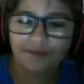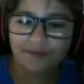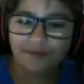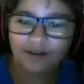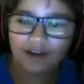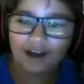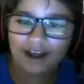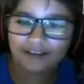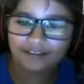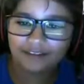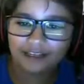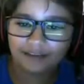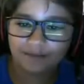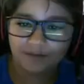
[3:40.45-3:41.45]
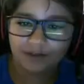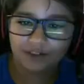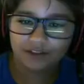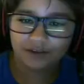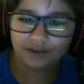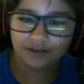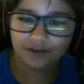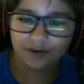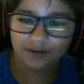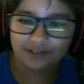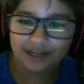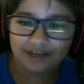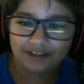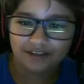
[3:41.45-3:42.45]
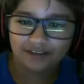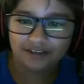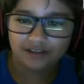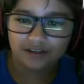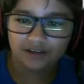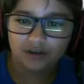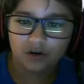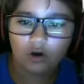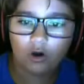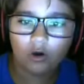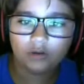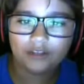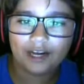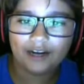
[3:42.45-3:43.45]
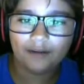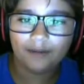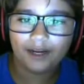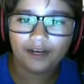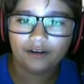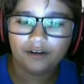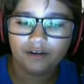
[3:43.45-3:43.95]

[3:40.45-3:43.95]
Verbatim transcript: I, I like really don't even know what that is. Oh, dynamite.